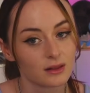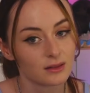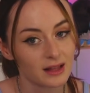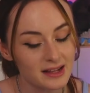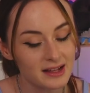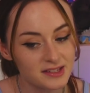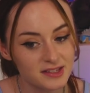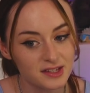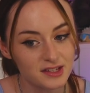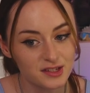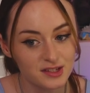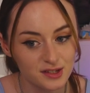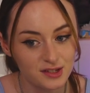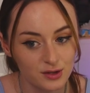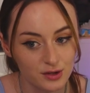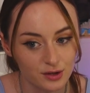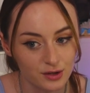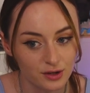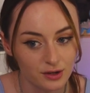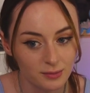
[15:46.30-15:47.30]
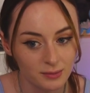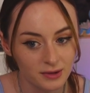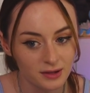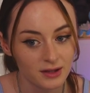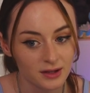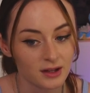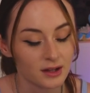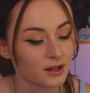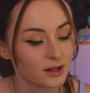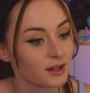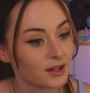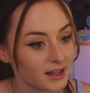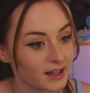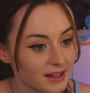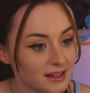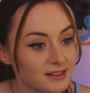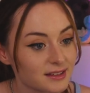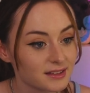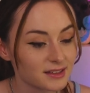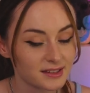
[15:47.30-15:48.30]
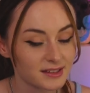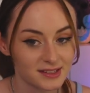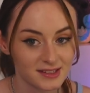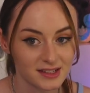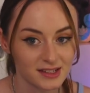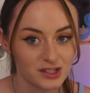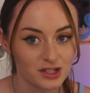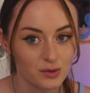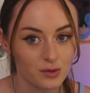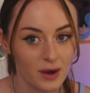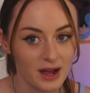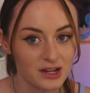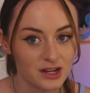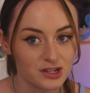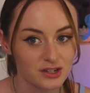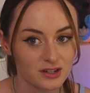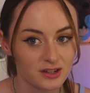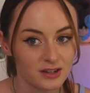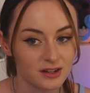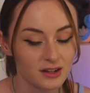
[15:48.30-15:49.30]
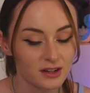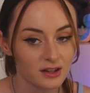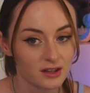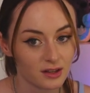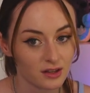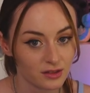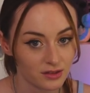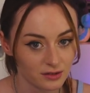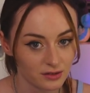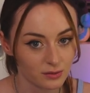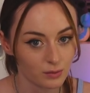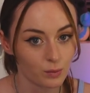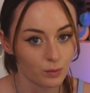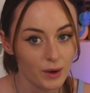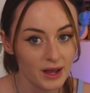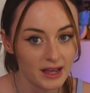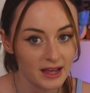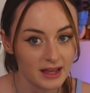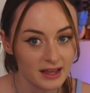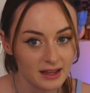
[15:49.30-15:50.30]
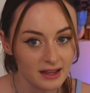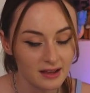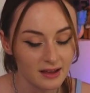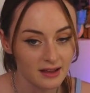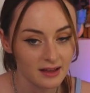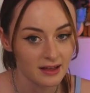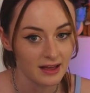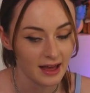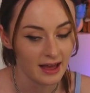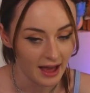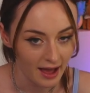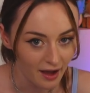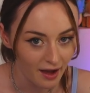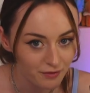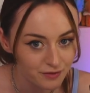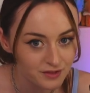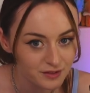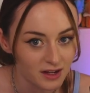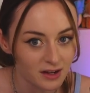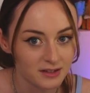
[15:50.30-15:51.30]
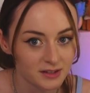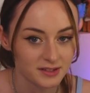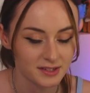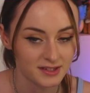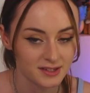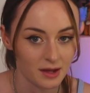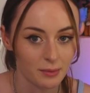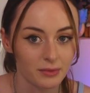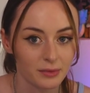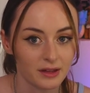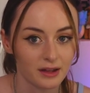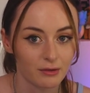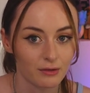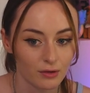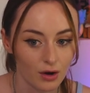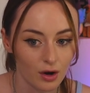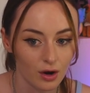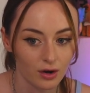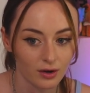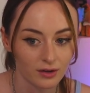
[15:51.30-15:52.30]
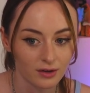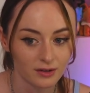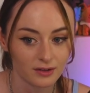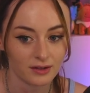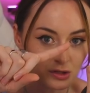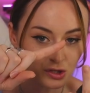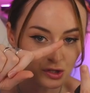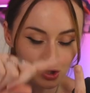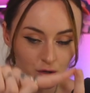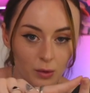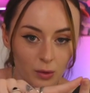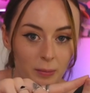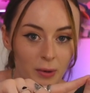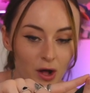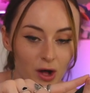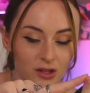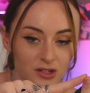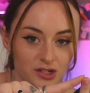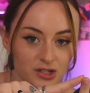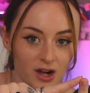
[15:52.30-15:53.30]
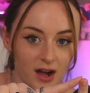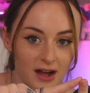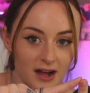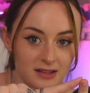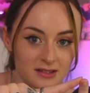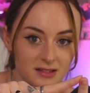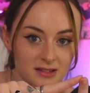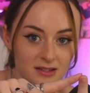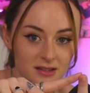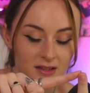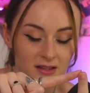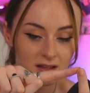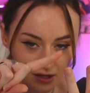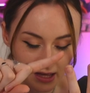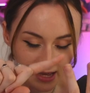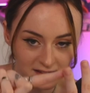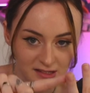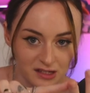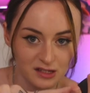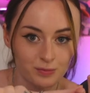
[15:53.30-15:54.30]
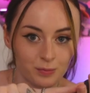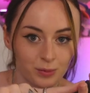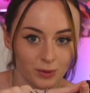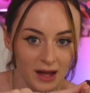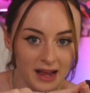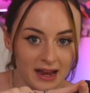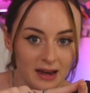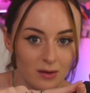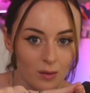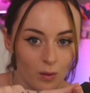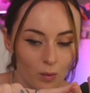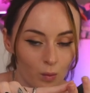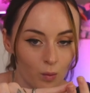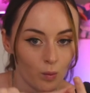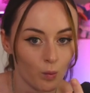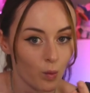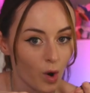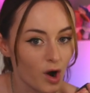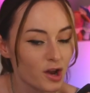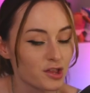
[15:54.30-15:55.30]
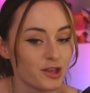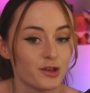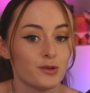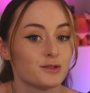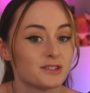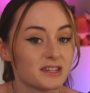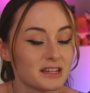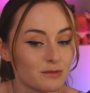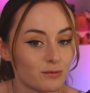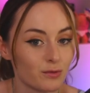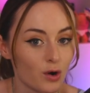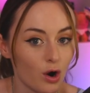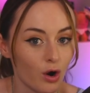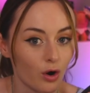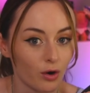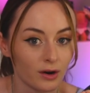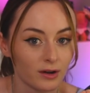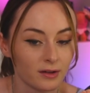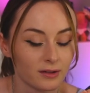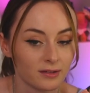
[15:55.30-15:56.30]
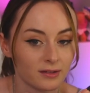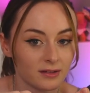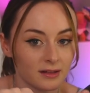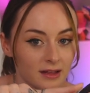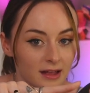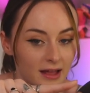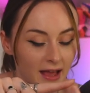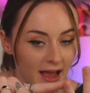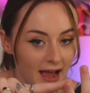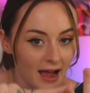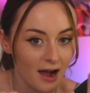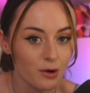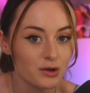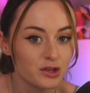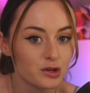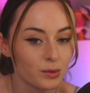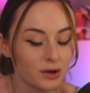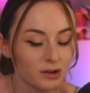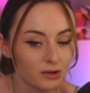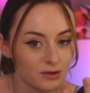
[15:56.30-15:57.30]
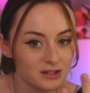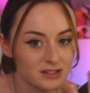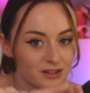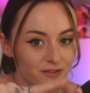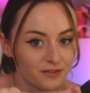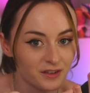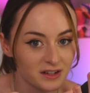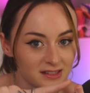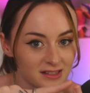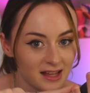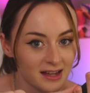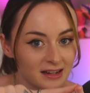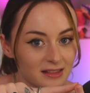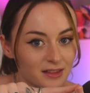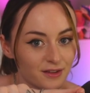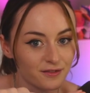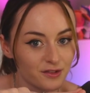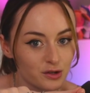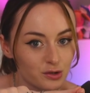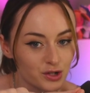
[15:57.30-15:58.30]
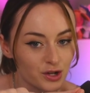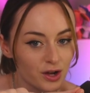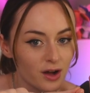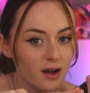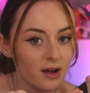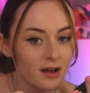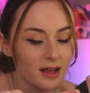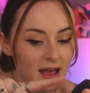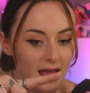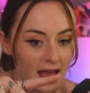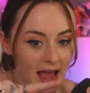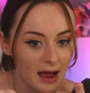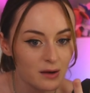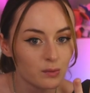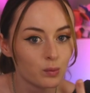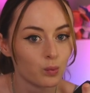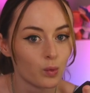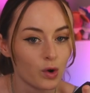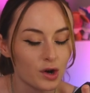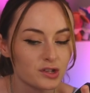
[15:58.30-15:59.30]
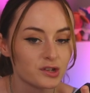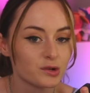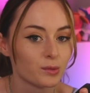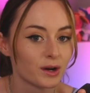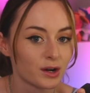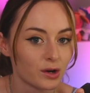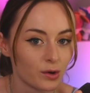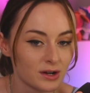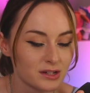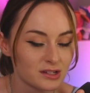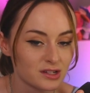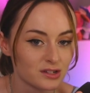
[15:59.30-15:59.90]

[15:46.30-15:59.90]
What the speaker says: Let's assume in this situation that we have done something wrong. You apologize, explain what you did wrong, how you are going to fix that in the future, and what you are going